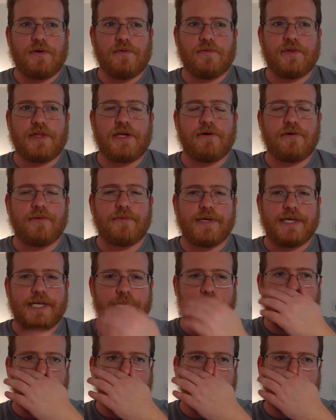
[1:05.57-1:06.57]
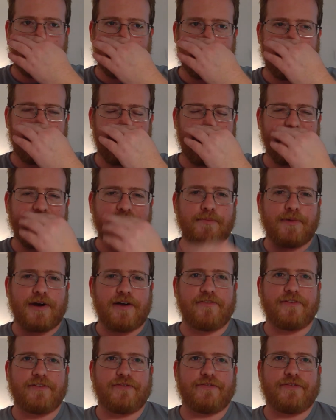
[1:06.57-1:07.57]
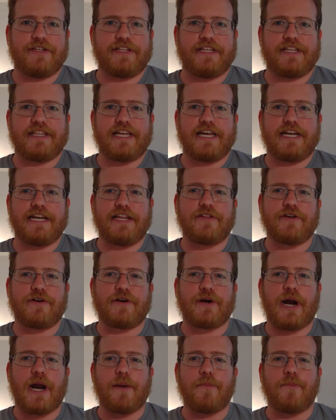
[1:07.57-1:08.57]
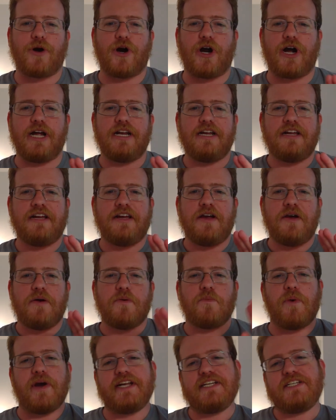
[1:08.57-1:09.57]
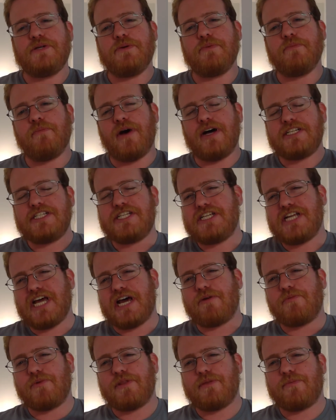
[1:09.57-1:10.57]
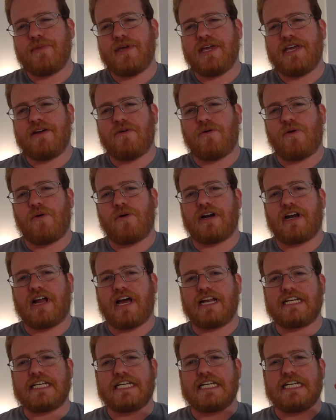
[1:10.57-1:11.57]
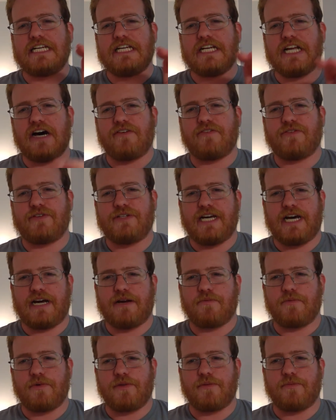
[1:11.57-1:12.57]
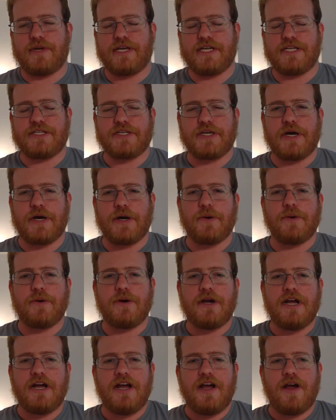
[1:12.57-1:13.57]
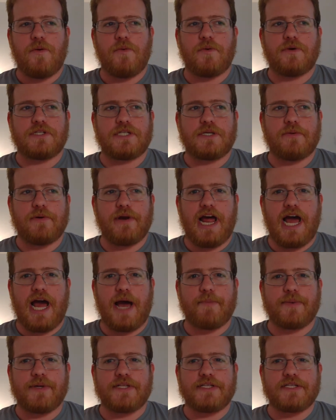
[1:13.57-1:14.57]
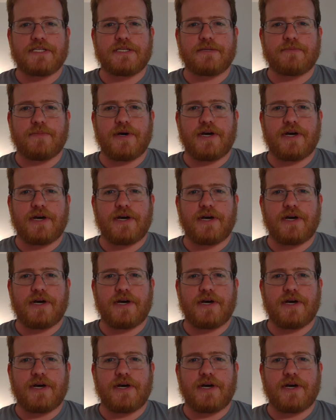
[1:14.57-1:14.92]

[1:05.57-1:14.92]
Hopefully it will be enough. I have a feeling that either I brought way too much down with me or not enough down with me, so we'll see what happens.